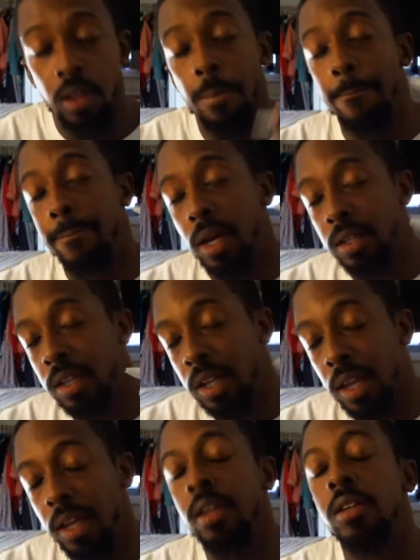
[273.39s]

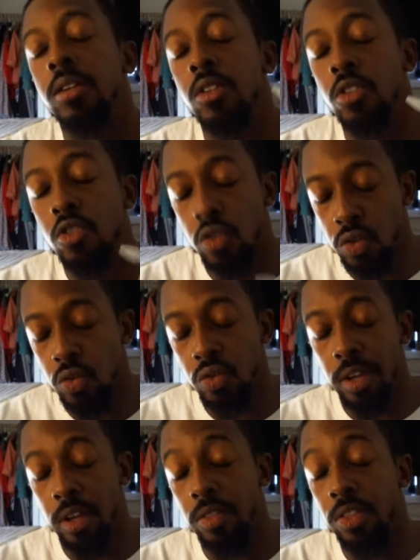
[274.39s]
Monday,
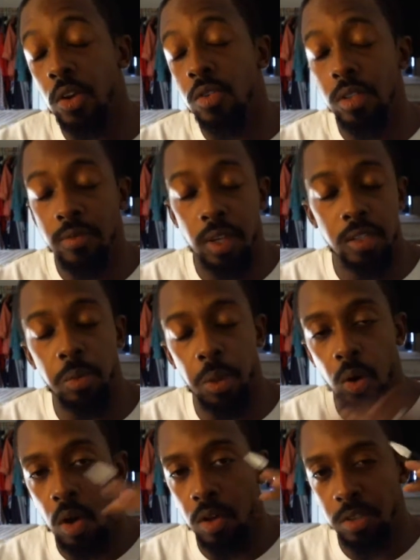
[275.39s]
Tuesday, and Thursday of next week
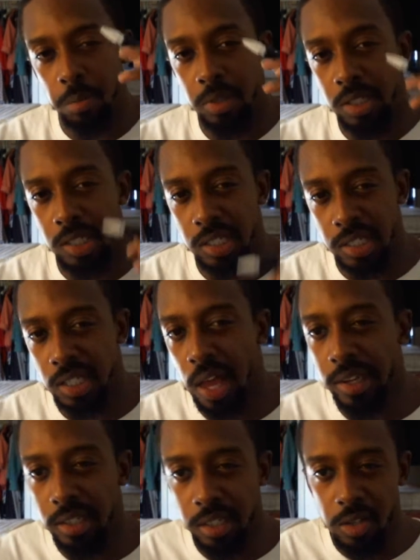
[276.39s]
will also be just a
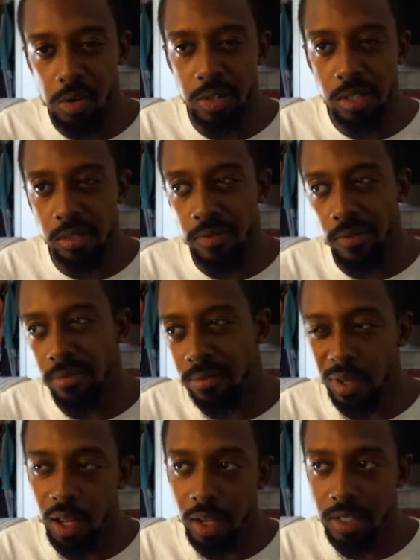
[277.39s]
slight decrease in,
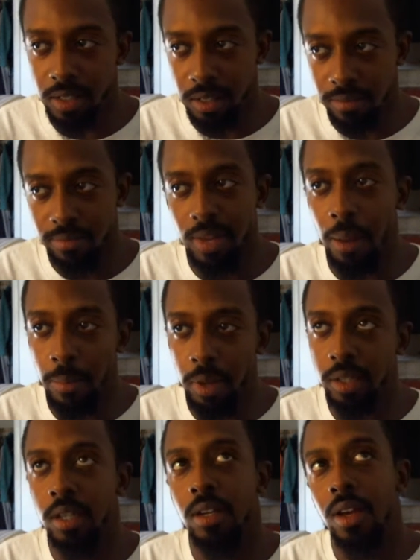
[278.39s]
well, actually not
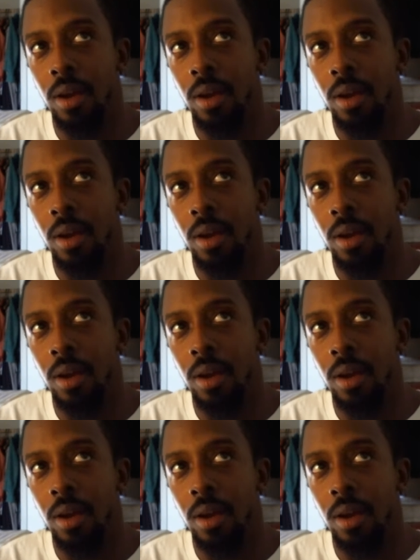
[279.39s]
Monday.